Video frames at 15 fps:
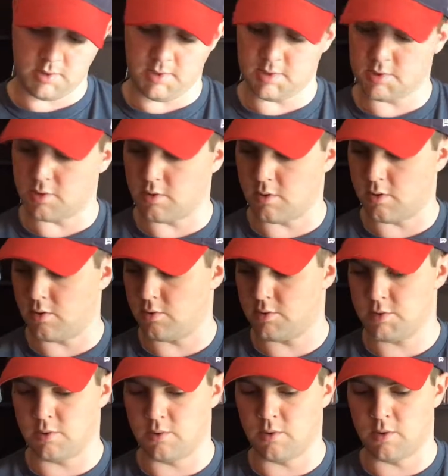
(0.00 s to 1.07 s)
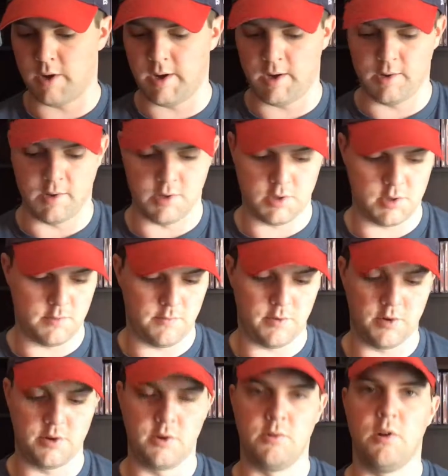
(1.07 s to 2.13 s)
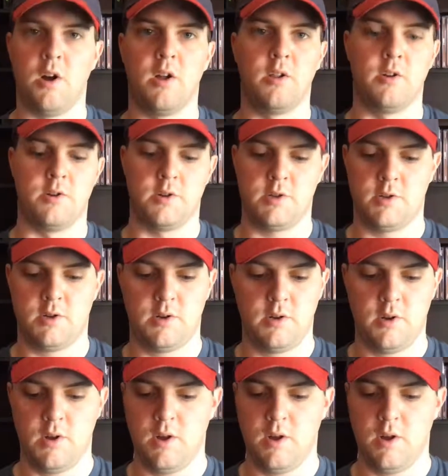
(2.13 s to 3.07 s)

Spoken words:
and these are also in great condition for $2.